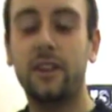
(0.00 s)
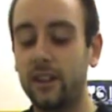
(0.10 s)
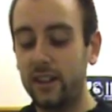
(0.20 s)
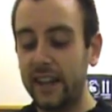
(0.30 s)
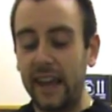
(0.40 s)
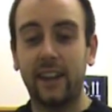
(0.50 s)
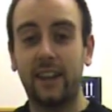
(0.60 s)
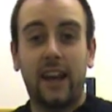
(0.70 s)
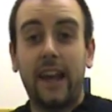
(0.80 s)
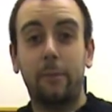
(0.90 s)
you know, you're
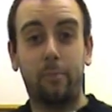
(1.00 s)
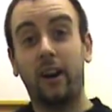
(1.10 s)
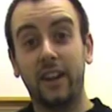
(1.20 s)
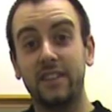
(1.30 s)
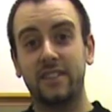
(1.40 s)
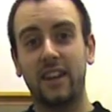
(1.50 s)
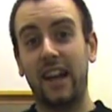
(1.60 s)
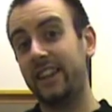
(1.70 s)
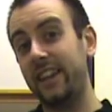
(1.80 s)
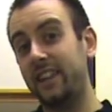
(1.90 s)
getting a pint,
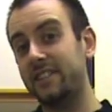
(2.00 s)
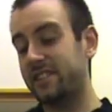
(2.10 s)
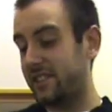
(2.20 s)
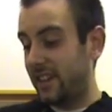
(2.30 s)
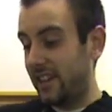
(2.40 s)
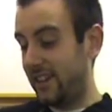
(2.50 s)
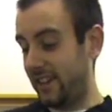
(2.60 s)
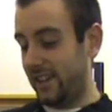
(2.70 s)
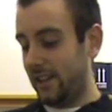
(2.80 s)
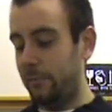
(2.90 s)
at least,
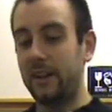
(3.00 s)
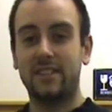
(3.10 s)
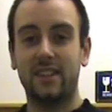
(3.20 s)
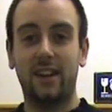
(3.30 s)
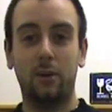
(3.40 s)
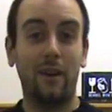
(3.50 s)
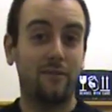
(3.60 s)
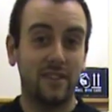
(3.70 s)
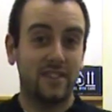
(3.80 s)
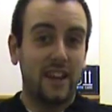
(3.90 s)
but uh,
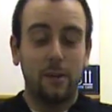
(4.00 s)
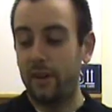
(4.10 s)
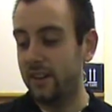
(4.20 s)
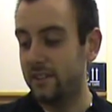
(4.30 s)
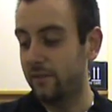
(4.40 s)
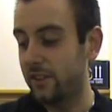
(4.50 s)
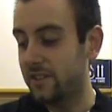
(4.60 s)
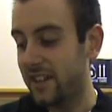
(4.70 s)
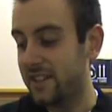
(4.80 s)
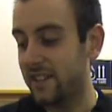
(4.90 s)
whether it's a pint of
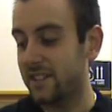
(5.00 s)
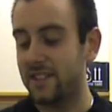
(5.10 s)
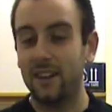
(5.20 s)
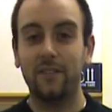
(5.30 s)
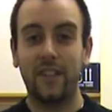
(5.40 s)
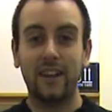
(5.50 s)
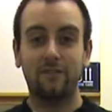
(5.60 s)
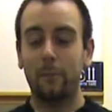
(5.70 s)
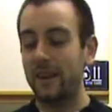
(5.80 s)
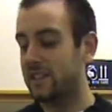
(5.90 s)
good tasting stuff,
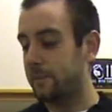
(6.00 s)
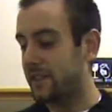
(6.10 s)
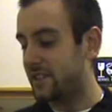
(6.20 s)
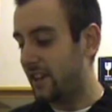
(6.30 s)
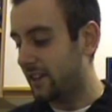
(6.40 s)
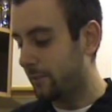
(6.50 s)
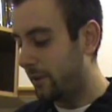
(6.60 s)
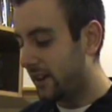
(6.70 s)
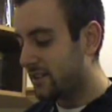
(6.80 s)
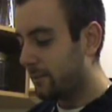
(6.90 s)
that remains to be seen.
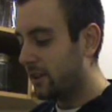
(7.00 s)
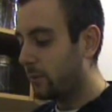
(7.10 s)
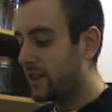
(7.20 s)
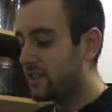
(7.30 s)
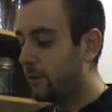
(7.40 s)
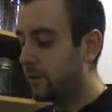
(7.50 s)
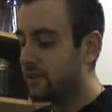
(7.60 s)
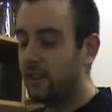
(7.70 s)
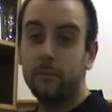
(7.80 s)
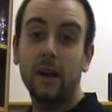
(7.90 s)
But I'm going to waste no
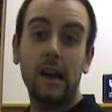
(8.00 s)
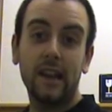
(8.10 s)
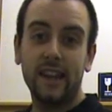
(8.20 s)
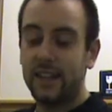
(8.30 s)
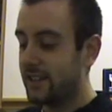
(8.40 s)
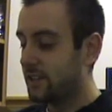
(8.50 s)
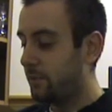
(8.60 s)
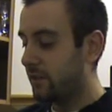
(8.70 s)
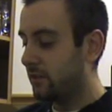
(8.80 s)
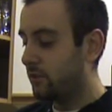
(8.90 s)
more time and get
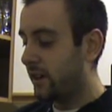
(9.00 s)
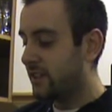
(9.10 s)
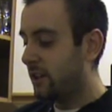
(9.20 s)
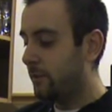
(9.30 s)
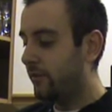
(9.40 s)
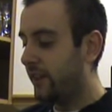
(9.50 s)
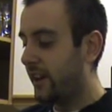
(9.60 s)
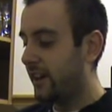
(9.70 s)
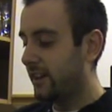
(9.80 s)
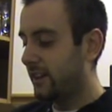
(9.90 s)
this bottle cracked open for
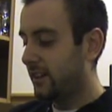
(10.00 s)
you.